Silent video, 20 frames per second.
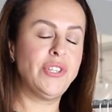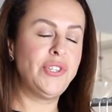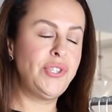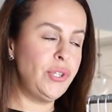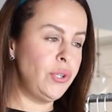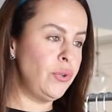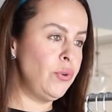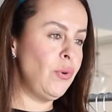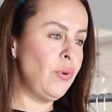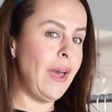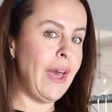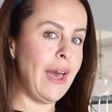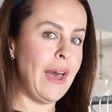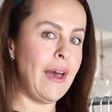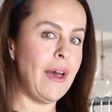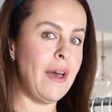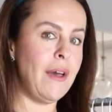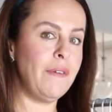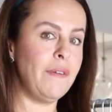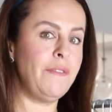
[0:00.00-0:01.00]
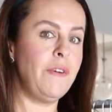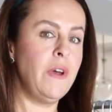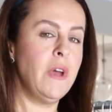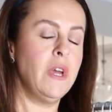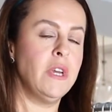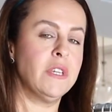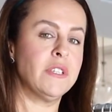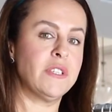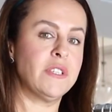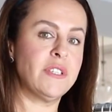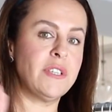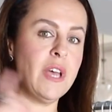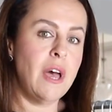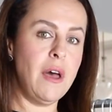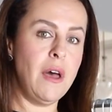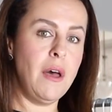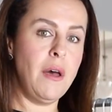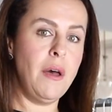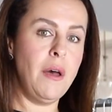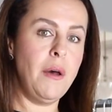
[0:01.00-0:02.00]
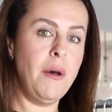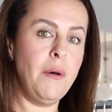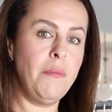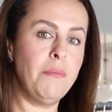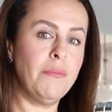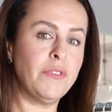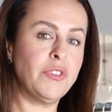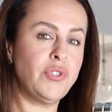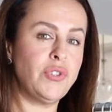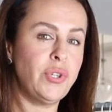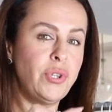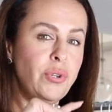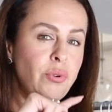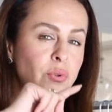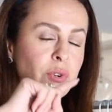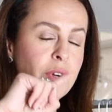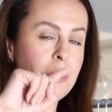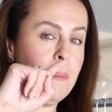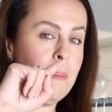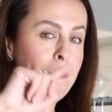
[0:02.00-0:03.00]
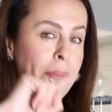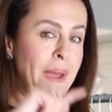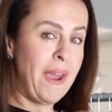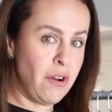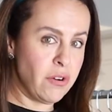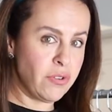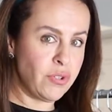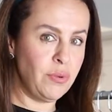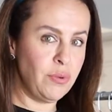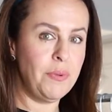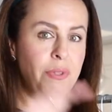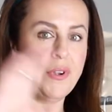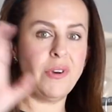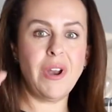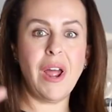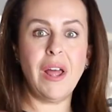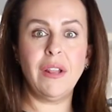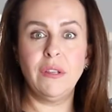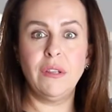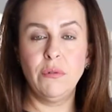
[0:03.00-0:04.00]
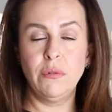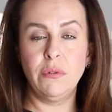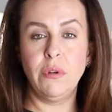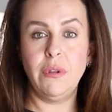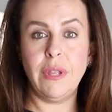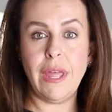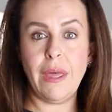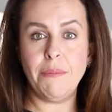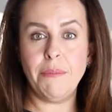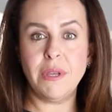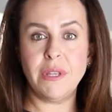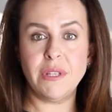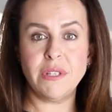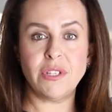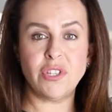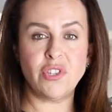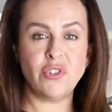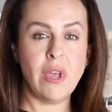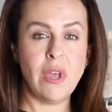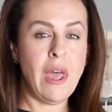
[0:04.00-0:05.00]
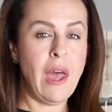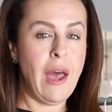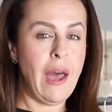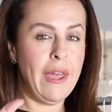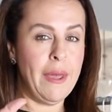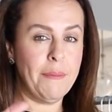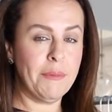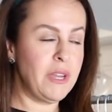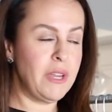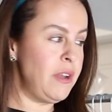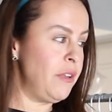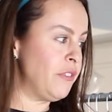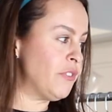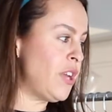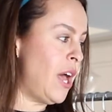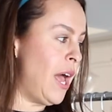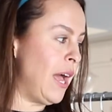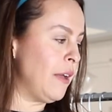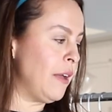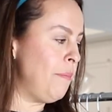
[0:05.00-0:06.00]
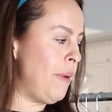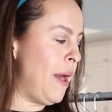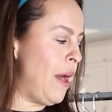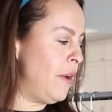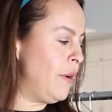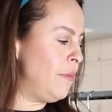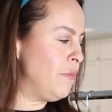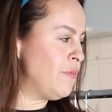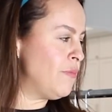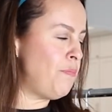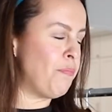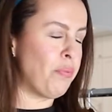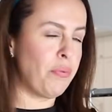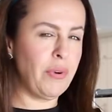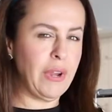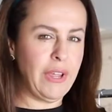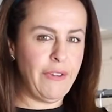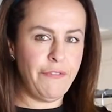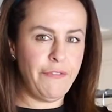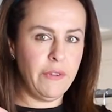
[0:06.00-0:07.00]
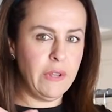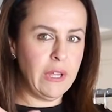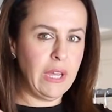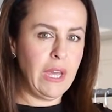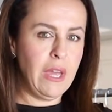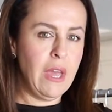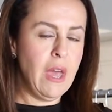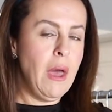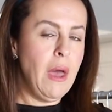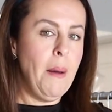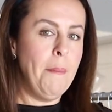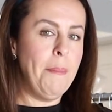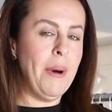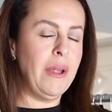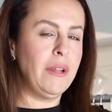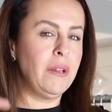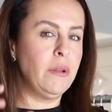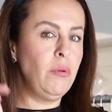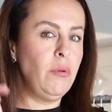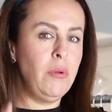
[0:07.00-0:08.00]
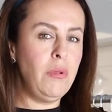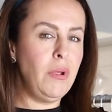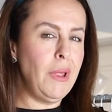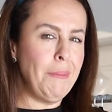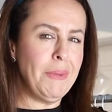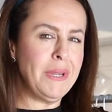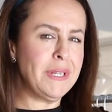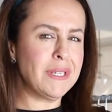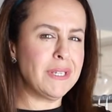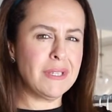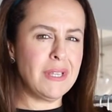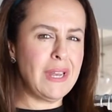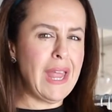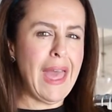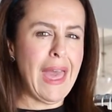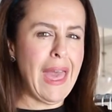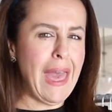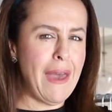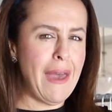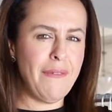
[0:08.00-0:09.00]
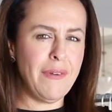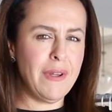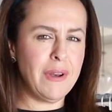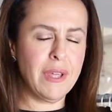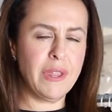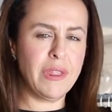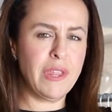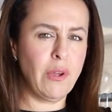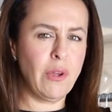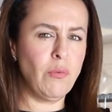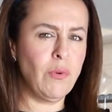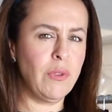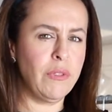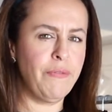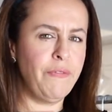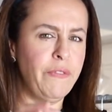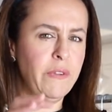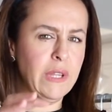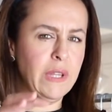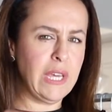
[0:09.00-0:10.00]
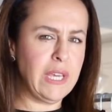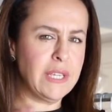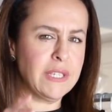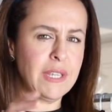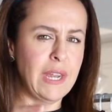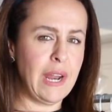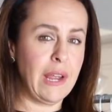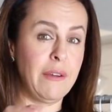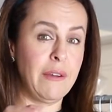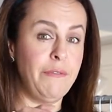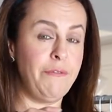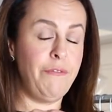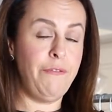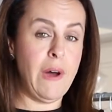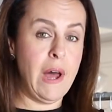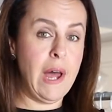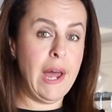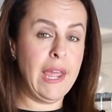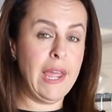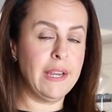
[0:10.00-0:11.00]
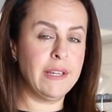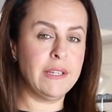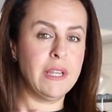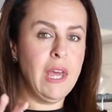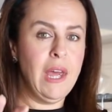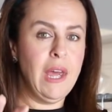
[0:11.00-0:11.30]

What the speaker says: do have some to compare to, but they're not Lululemons. I am gonna talk about them briefly, but Lululemon doesn't have anything with fleece that I could find.